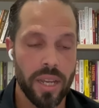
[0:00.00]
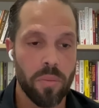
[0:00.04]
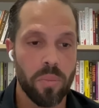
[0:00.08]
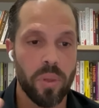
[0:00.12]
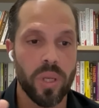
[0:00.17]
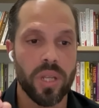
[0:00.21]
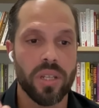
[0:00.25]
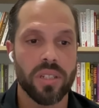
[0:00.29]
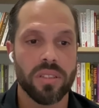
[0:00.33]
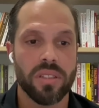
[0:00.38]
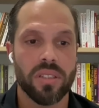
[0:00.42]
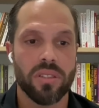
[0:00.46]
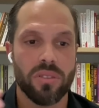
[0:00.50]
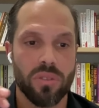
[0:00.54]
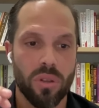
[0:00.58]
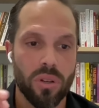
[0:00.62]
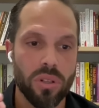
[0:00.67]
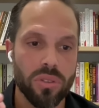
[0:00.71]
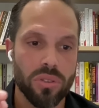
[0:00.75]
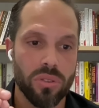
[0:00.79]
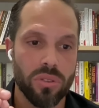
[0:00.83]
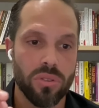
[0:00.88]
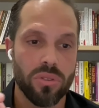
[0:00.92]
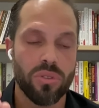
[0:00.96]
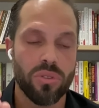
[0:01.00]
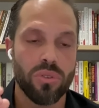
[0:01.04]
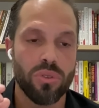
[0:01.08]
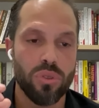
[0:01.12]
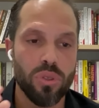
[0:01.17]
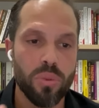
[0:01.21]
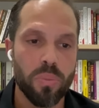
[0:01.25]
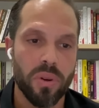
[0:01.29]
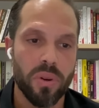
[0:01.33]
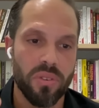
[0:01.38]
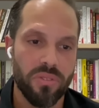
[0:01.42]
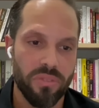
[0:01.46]
because it's also
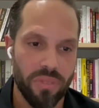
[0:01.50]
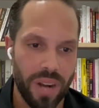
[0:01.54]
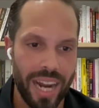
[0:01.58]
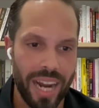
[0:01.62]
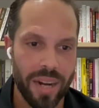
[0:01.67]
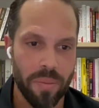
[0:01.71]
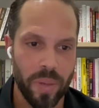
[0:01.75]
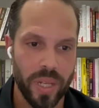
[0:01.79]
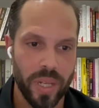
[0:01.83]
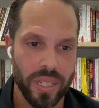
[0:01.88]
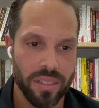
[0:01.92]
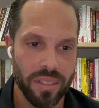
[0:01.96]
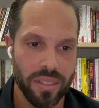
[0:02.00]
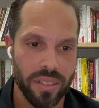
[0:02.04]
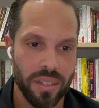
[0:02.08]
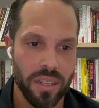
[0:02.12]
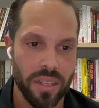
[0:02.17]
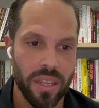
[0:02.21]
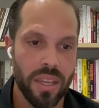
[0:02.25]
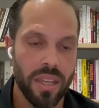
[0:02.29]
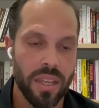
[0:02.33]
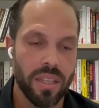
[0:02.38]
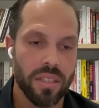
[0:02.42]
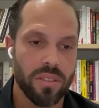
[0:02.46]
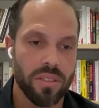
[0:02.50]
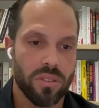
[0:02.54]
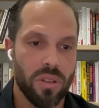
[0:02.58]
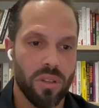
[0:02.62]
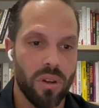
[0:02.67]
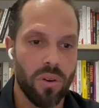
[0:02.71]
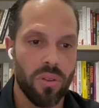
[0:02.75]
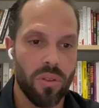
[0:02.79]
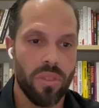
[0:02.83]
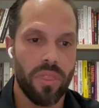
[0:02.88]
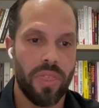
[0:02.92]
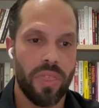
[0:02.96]
super fragmented.
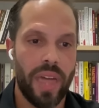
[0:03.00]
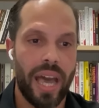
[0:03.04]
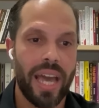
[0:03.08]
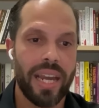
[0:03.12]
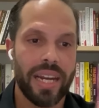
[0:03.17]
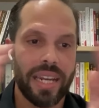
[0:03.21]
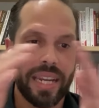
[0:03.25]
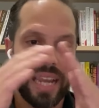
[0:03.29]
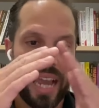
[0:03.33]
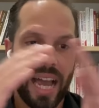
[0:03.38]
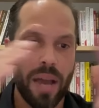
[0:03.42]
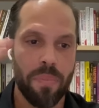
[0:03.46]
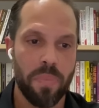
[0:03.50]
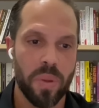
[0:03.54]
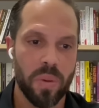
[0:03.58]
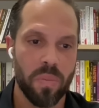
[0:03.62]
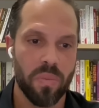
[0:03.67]
So that gap in